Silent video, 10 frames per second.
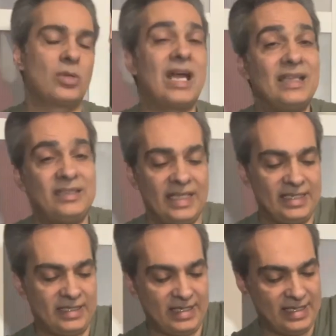I
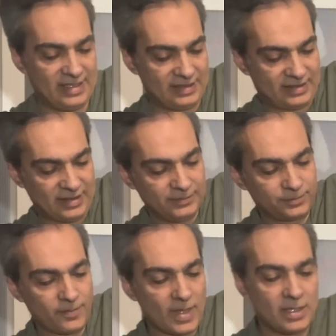think is
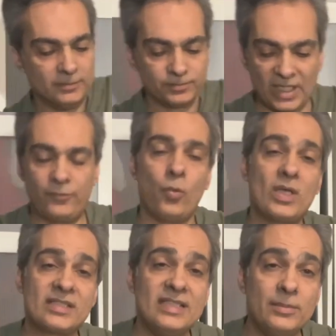if it
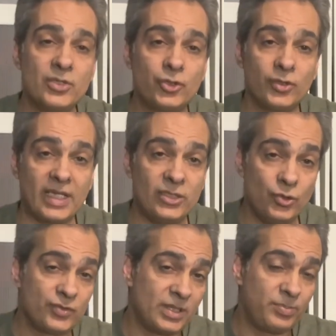was an imager that
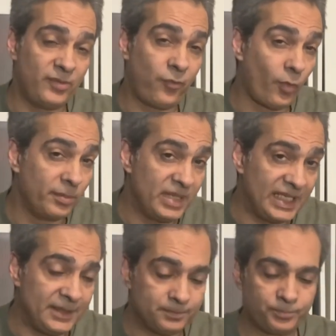used it before
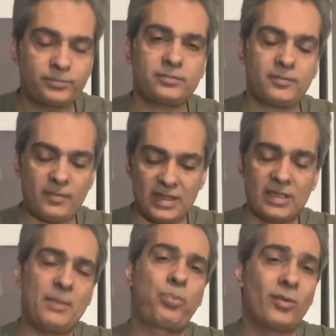me,
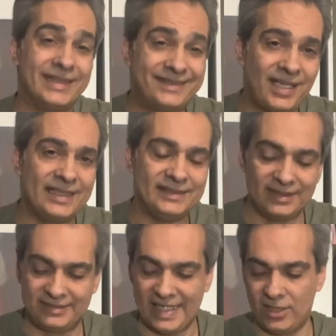they probably tightened
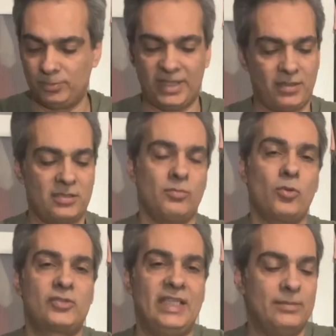it down because
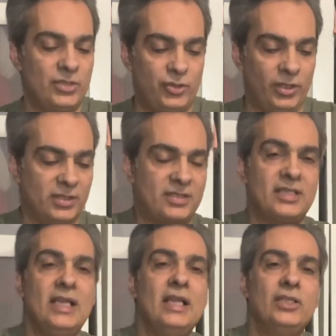most imagers,
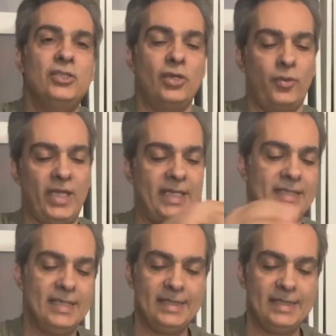you know, they